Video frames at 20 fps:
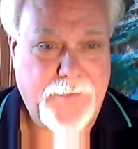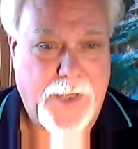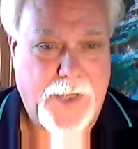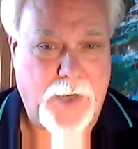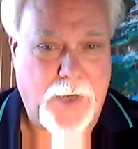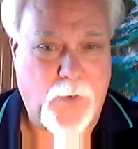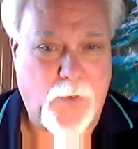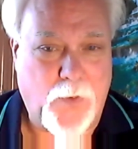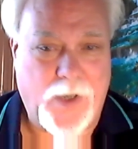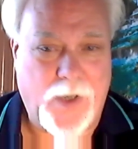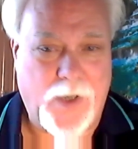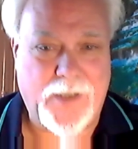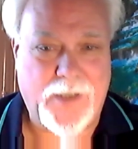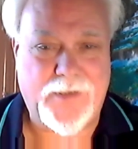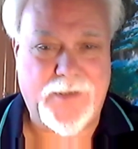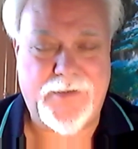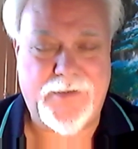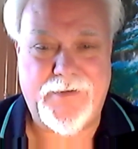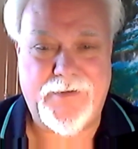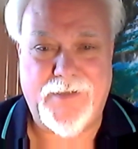I
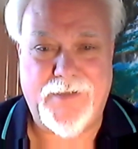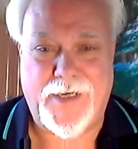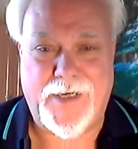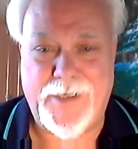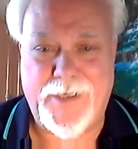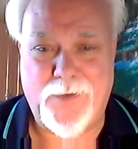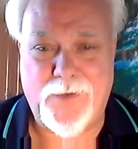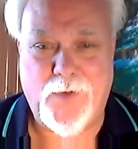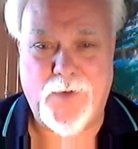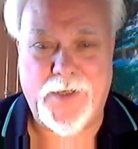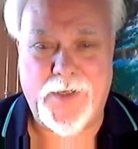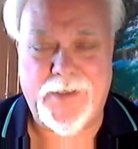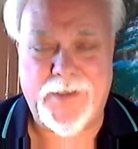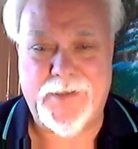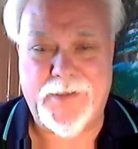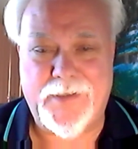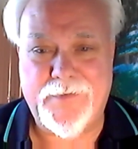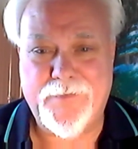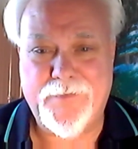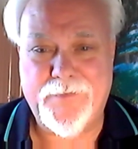wanted, I didn't want
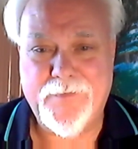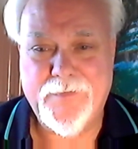to,